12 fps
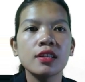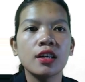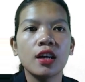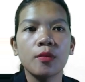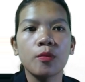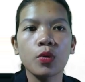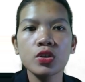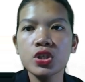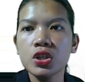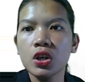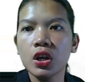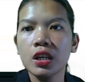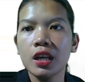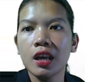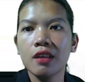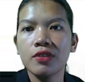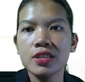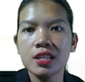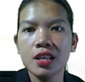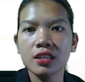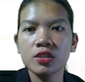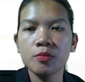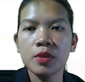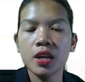abortion, and
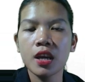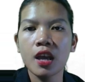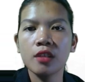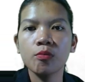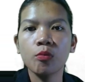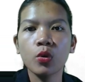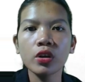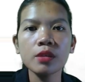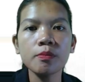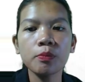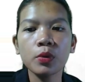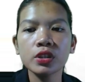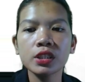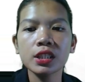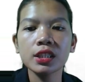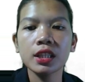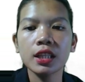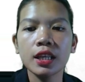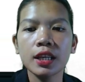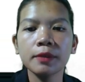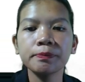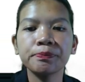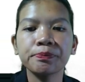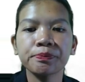vasectomy, and more importantly,
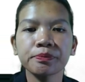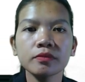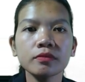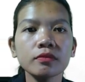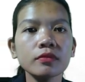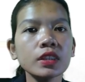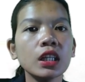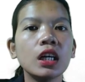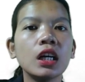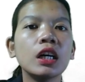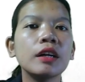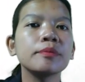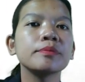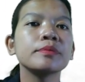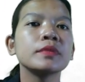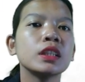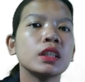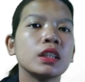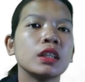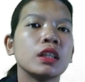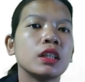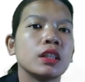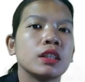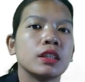um,
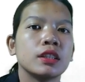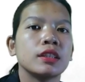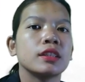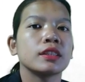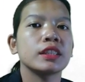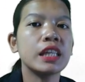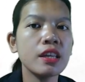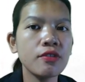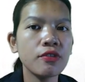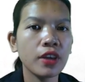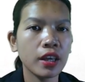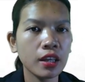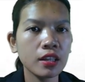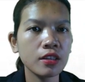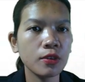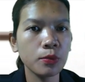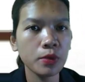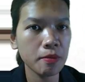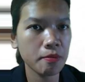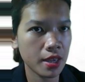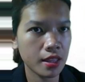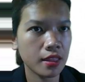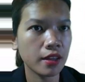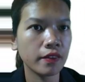giving the
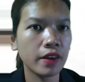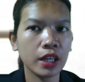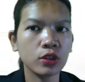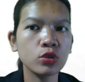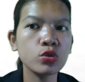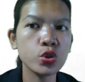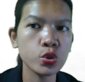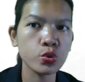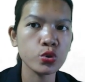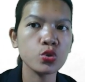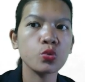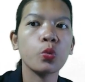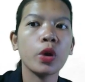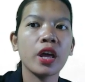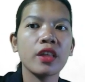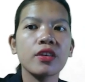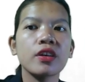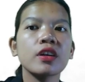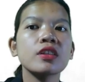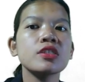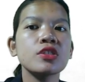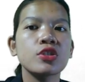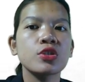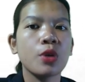women the right to choose whether
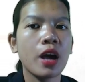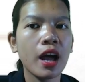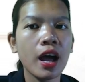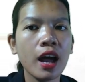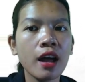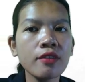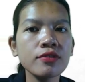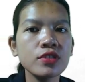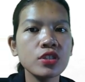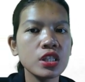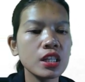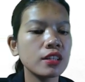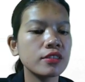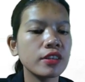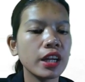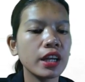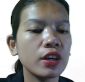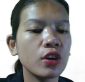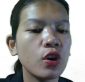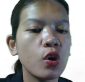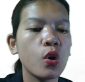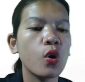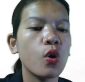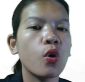to have children
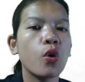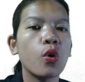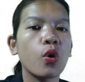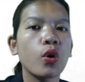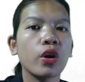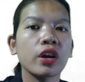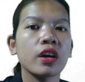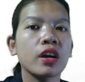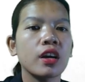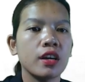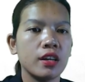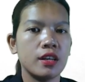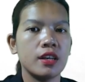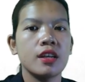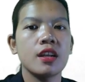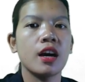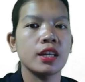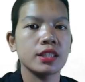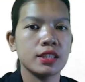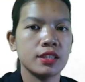or not.